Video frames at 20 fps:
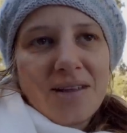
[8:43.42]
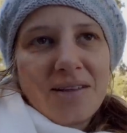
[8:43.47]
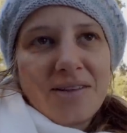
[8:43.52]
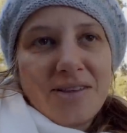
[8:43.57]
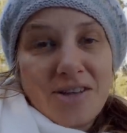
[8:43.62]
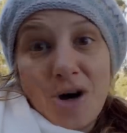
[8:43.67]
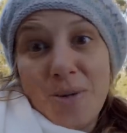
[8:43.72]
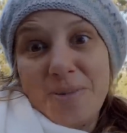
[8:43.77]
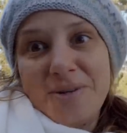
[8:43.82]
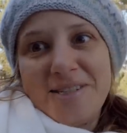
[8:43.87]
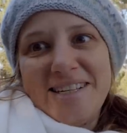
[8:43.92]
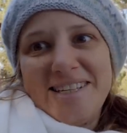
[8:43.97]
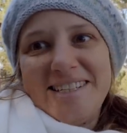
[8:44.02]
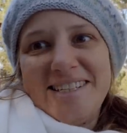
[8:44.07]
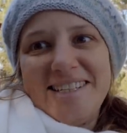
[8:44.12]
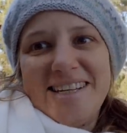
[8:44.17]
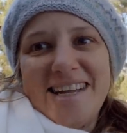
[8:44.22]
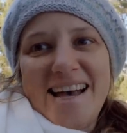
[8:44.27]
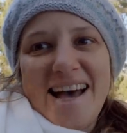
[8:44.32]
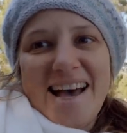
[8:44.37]
The opposite
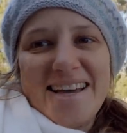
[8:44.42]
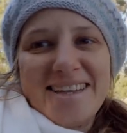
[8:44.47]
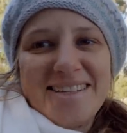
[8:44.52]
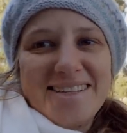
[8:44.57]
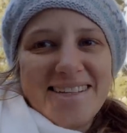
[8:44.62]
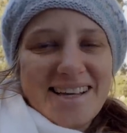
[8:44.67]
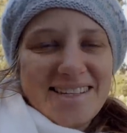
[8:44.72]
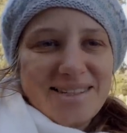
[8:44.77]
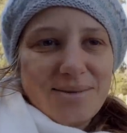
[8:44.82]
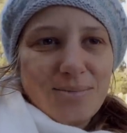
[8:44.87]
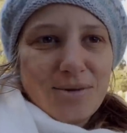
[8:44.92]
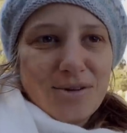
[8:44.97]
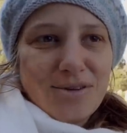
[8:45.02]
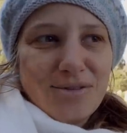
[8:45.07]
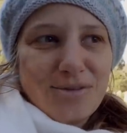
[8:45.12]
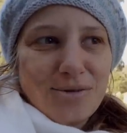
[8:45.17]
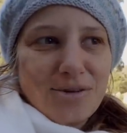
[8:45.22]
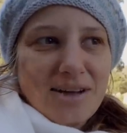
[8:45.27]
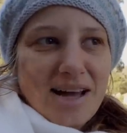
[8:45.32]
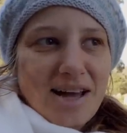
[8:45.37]
to today. Today's a
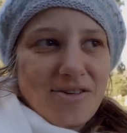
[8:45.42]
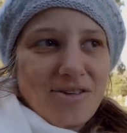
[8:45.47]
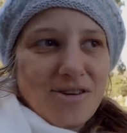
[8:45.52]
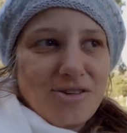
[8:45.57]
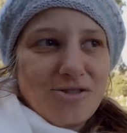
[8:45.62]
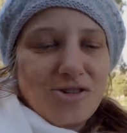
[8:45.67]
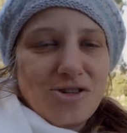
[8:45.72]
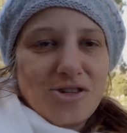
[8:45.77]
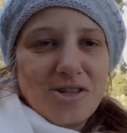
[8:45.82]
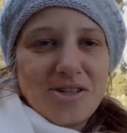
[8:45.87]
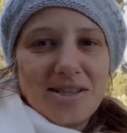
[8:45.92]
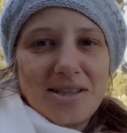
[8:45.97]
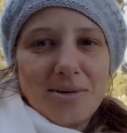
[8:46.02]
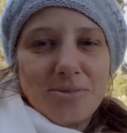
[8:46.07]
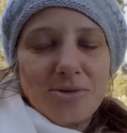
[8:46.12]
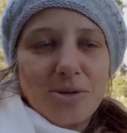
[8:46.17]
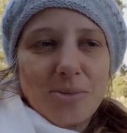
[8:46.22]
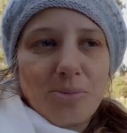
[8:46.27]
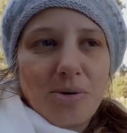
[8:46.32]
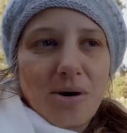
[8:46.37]
beautiful day for introducing
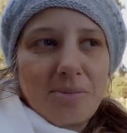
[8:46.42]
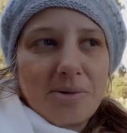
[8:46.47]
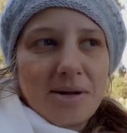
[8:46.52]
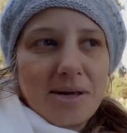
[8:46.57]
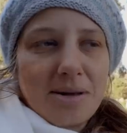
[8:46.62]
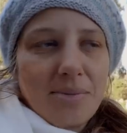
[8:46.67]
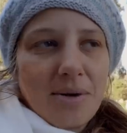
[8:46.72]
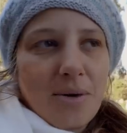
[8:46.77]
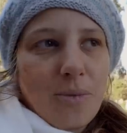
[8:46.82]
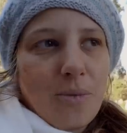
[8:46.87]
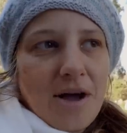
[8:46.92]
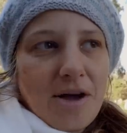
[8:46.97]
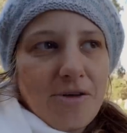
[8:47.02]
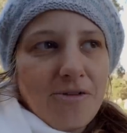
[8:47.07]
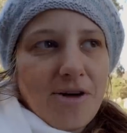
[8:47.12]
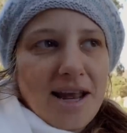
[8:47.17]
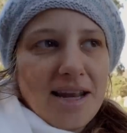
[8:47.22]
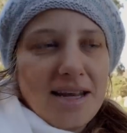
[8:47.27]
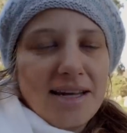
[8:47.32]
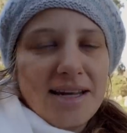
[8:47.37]
them to the property, but wet,
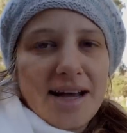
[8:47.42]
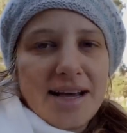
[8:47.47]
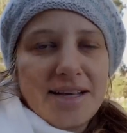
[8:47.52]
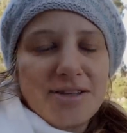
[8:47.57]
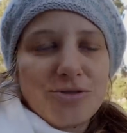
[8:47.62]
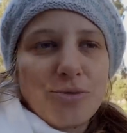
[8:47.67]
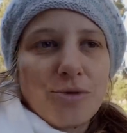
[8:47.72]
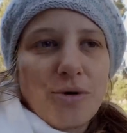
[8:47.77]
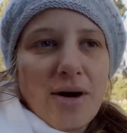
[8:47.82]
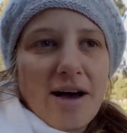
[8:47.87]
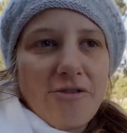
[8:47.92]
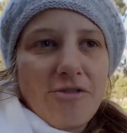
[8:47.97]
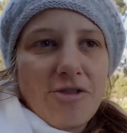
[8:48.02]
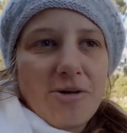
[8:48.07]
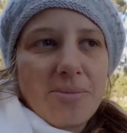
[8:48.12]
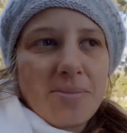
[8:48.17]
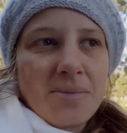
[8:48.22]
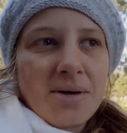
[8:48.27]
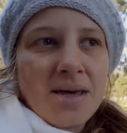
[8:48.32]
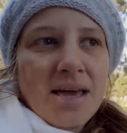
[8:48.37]
rainy days we'll have
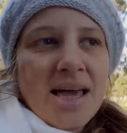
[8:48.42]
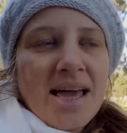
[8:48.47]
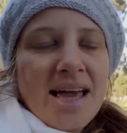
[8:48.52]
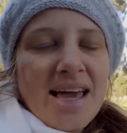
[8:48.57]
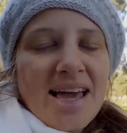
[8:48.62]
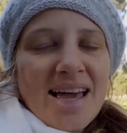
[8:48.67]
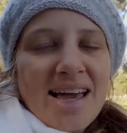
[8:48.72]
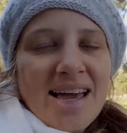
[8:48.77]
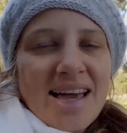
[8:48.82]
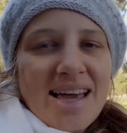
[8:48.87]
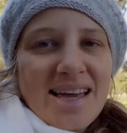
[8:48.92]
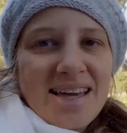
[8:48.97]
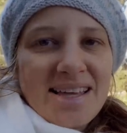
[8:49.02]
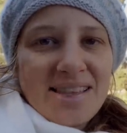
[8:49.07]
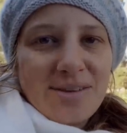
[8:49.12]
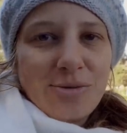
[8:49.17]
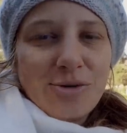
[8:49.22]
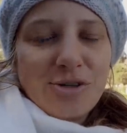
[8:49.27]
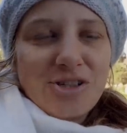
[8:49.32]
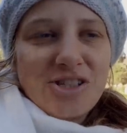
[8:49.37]
them
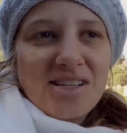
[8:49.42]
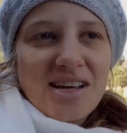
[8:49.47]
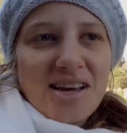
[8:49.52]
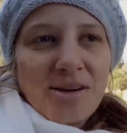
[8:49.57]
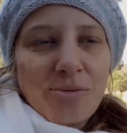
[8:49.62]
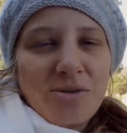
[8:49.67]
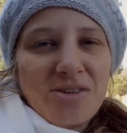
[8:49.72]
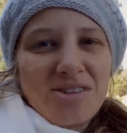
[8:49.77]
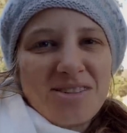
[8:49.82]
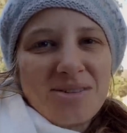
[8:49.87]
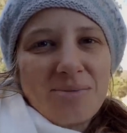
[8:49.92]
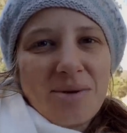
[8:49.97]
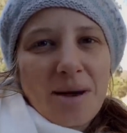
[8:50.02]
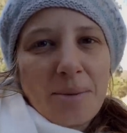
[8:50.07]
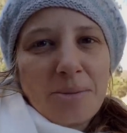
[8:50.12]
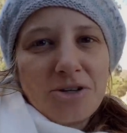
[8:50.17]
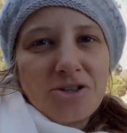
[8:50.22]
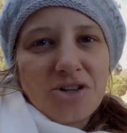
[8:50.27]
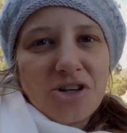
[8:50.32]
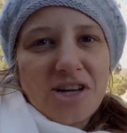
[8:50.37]
in the woodshed with some
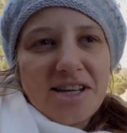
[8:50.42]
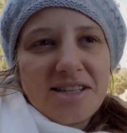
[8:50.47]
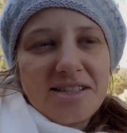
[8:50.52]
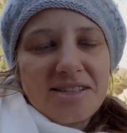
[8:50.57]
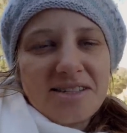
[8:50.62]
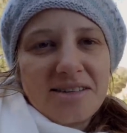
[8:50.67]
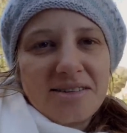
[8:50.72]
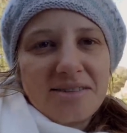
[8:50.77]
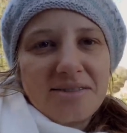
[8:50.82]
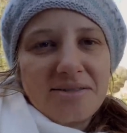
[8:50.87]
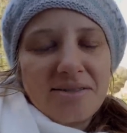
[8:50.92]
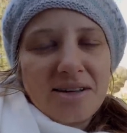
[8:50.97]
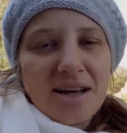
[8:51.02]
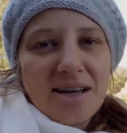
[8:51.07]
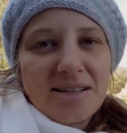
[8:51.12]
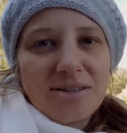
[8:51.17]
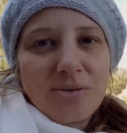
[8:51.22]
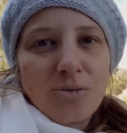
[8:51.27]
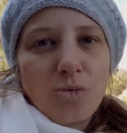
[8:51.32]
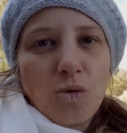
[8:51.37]
yummy treats and
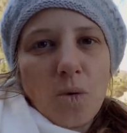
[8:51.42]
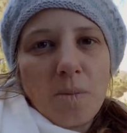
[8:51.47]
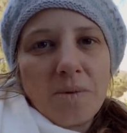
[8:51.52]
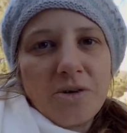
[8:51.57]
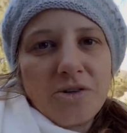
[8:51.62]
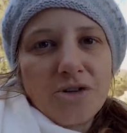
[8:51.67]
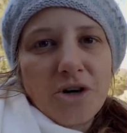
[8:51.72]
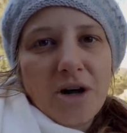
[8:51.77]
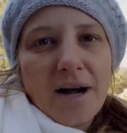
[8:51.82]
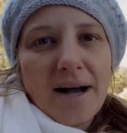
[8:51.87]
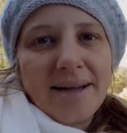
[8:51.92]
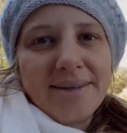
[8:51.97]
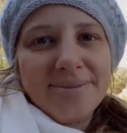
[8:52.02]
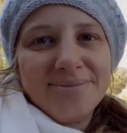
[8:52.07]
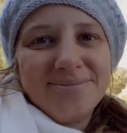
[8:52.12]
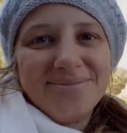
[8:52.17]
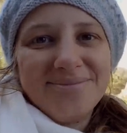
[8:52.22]
nice and warm and dry.